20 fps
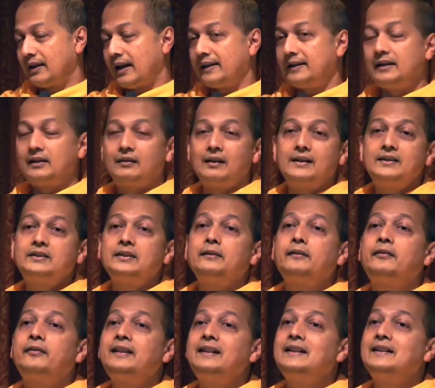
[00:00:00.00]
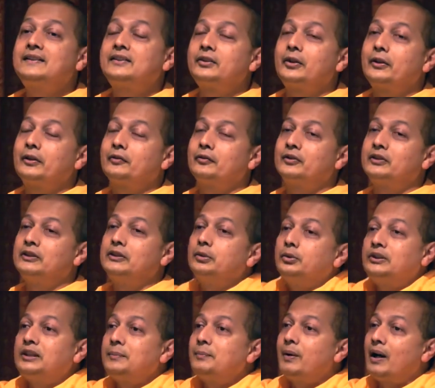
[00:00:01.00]
And then religion feels sort of
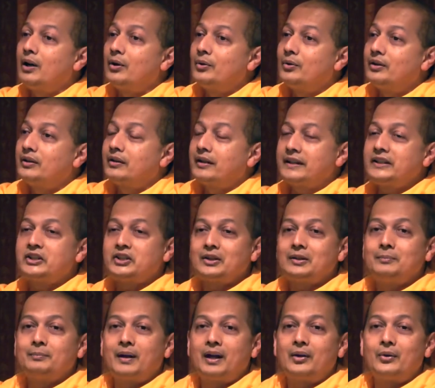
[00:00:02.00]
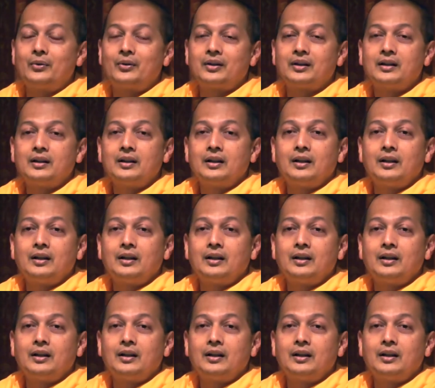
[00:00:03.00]
duty bound, tradition bound